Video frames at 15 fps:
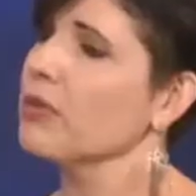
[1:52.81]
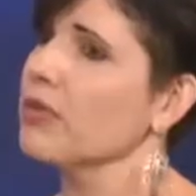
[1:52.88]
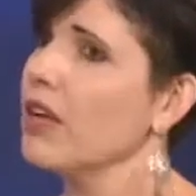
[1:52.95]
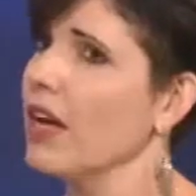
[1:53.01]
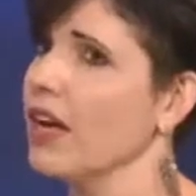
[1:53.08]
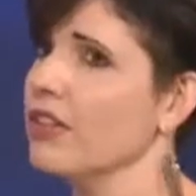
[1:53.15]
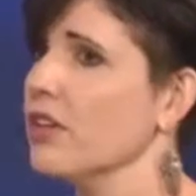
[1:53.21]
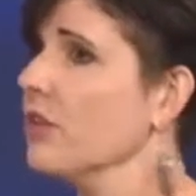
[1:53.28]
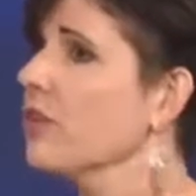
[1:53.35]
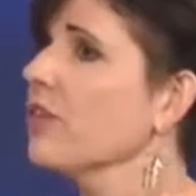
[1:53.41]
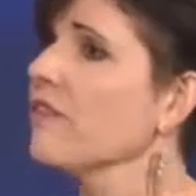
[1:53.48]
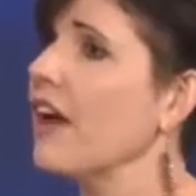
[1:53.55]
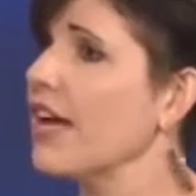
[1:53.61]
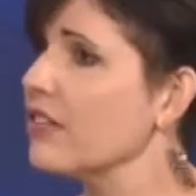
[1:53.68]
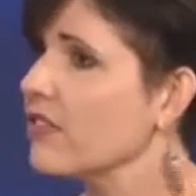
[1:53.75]
uh, donor
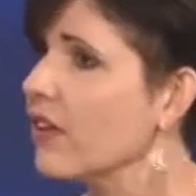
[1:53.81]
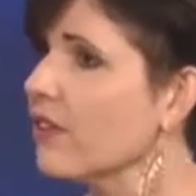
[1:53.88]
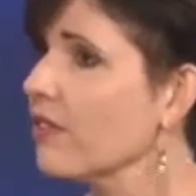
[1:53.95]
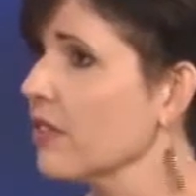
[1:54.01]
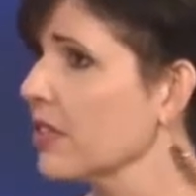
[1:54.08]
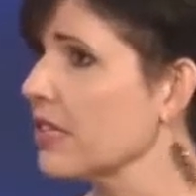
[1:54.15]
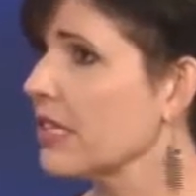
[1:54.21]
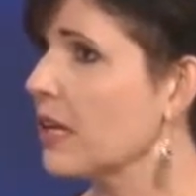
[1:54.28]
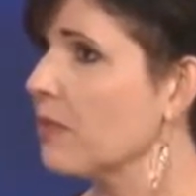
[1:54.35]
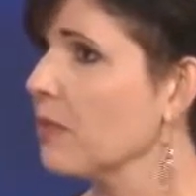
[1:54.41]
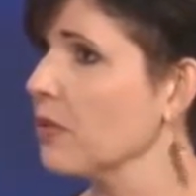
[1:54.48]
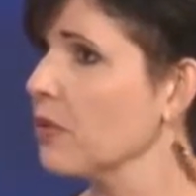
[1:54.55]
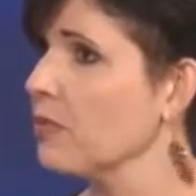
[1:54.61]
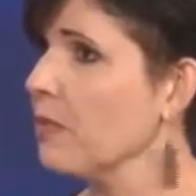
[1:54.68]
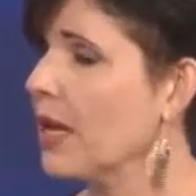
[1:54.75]
advised fund, for
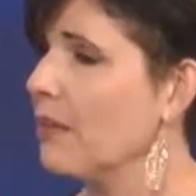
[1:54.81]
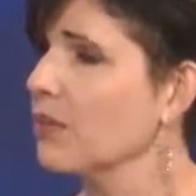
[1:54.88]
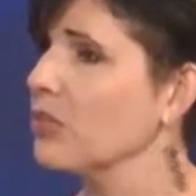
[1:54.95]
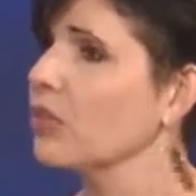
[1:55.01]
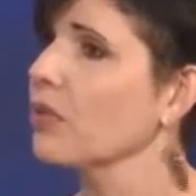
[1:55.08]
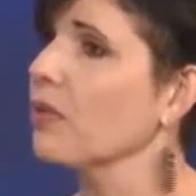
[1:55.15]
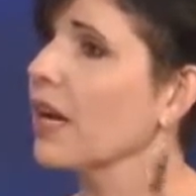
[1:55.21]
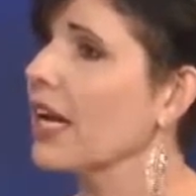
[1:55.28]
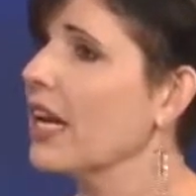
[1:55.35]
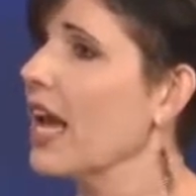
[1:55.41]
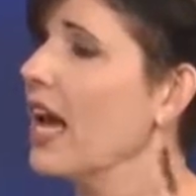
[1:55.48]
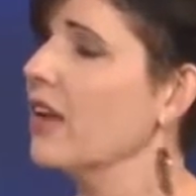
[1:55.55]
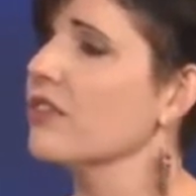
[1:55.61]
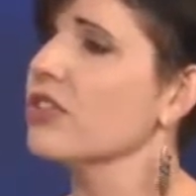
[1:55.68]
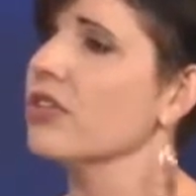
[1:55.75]
example, you'd be able to grant
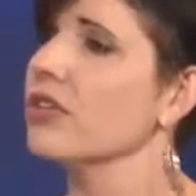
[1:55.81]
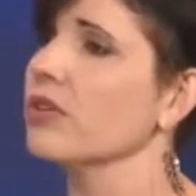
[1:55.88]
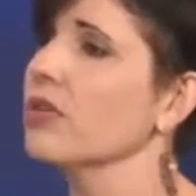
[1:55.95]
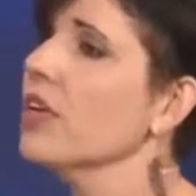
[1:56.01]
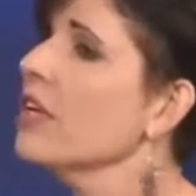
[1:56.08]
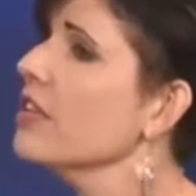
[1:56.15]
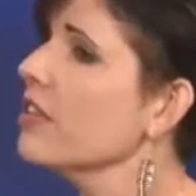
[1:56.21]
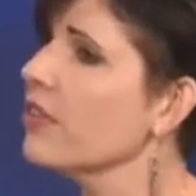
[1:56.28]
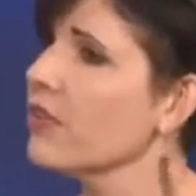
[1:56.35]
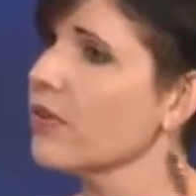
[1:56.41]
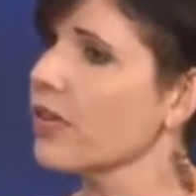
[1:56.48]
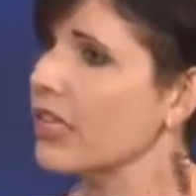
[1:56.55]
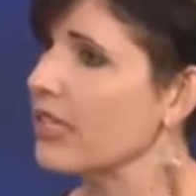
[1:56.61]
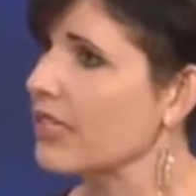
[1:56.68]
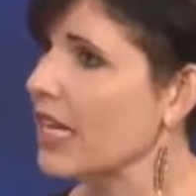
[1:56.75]
out to different
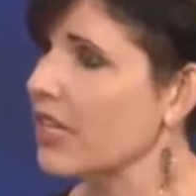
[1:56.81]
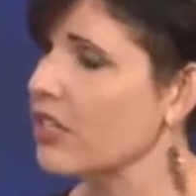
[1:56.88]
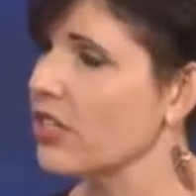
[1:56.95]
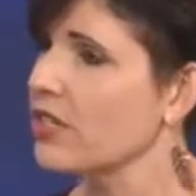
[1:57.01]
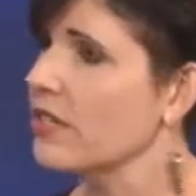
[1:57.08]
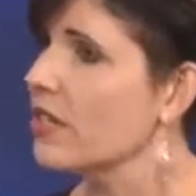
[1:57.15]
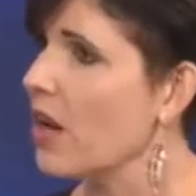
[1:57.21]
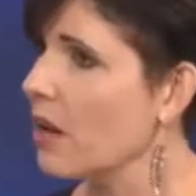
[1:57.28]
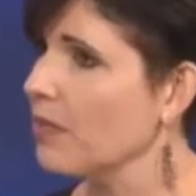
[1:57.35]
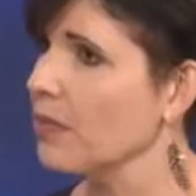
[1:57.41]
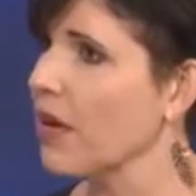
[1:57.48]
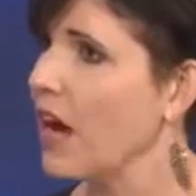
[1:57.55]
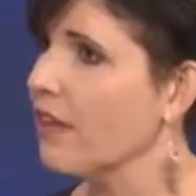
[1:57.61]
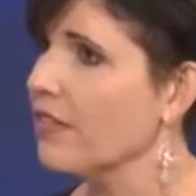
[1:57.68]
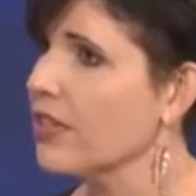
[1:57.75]
organizations,
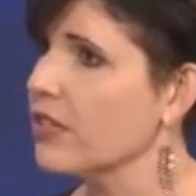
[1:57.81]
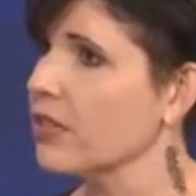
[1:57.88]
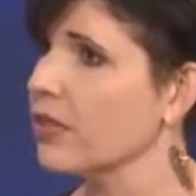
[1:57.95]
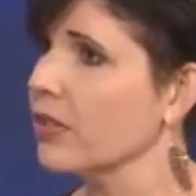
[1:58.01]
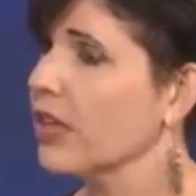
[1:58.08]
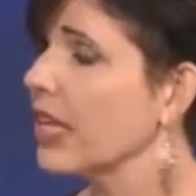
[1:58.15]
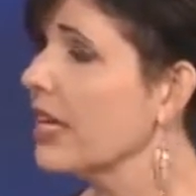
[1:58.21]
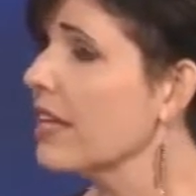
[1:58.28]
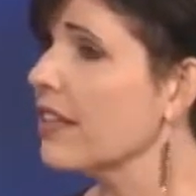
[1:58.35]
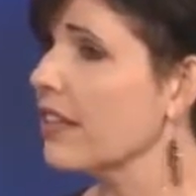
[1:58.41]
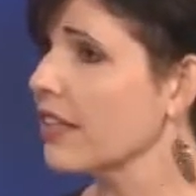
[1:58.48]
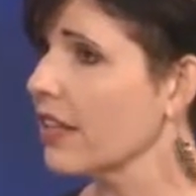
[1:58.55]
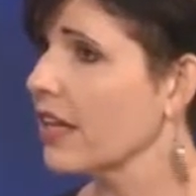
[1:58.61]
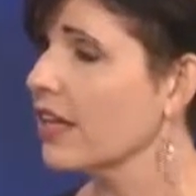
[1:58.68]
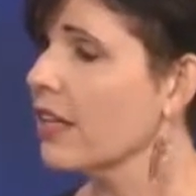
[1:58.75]
nonprofits, or
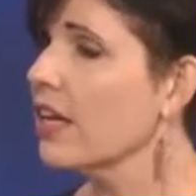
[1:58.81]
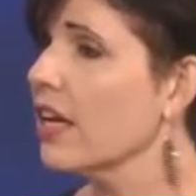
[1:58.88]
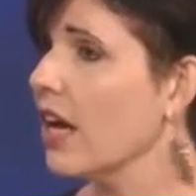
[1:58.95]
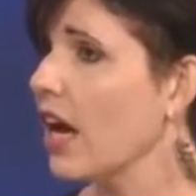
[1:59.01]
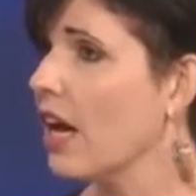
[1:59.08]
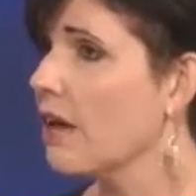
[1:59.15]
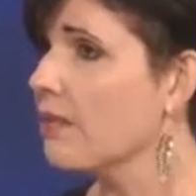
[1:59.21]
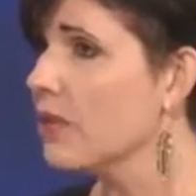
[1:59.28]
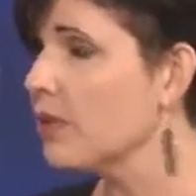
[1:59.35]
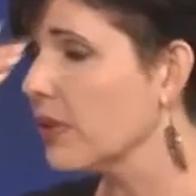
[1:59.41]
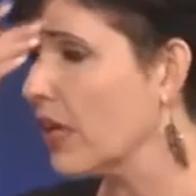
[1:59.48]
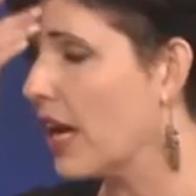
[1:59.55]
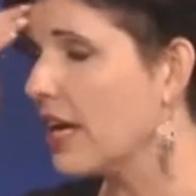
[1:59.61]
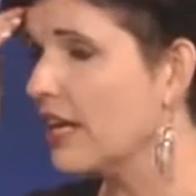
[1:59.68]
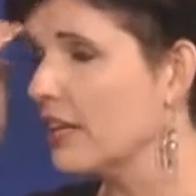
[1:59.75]
anything that um, you
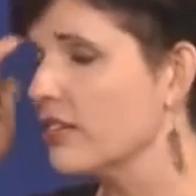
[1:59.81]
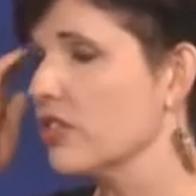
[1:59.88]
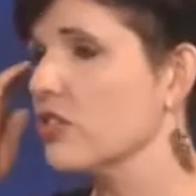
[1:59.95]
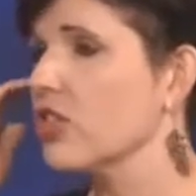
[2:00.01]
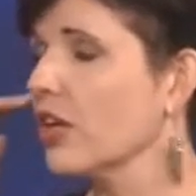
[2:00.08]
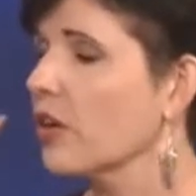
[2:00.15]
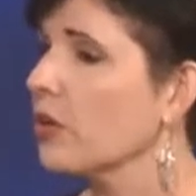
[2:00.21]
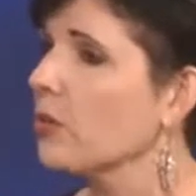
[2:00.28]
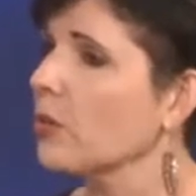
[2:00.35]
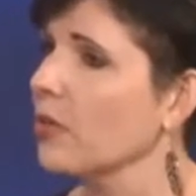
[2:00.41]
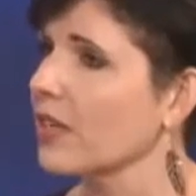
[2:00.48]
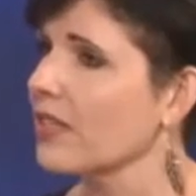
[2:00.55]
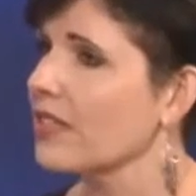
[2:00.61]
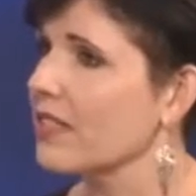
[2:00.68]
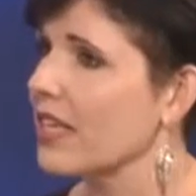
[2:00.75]
would like as a charitable
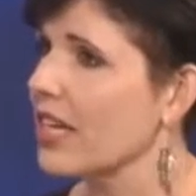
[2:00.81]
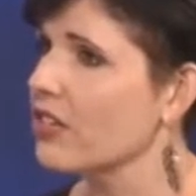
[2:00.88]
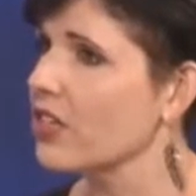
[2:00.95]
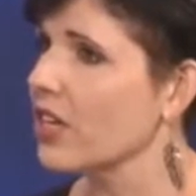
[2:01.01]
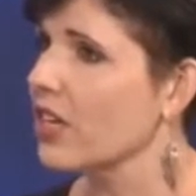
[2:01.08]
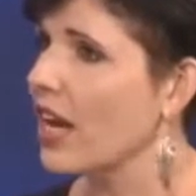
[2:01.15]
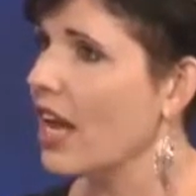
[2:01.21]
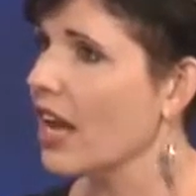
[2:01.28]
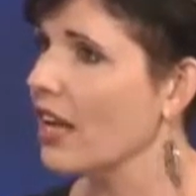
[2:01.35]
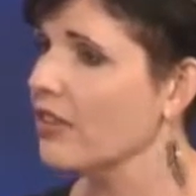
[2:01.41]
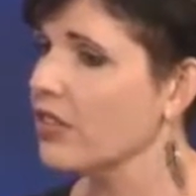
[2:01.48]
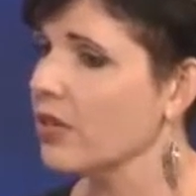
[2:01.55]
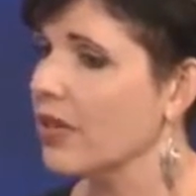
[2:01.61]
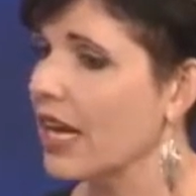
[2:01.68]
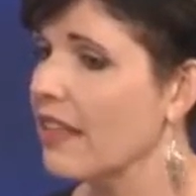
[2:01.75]
organization
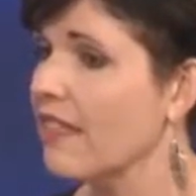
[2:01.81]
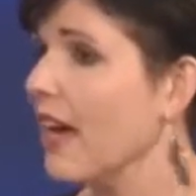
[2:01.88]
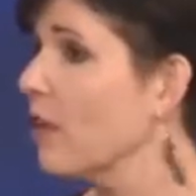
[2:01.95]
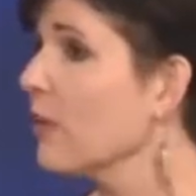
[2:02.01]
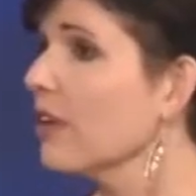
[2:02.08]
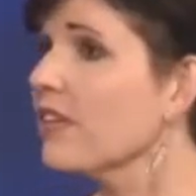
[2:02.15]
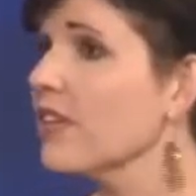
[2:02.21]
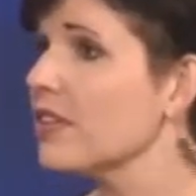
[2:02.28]
and create that, or even a